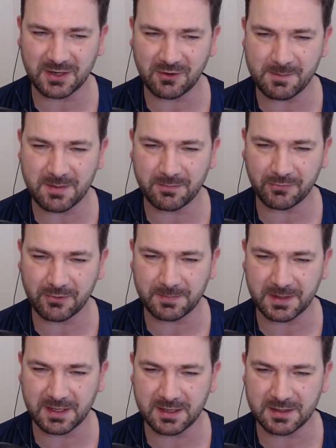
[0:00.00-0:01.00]
I remember him
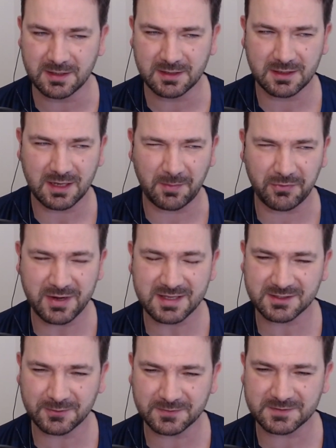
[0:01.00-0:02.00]
being a pretty
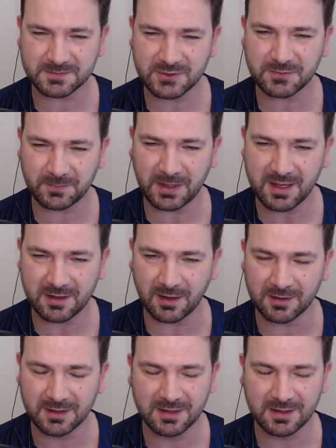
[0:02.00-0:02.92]
tough player.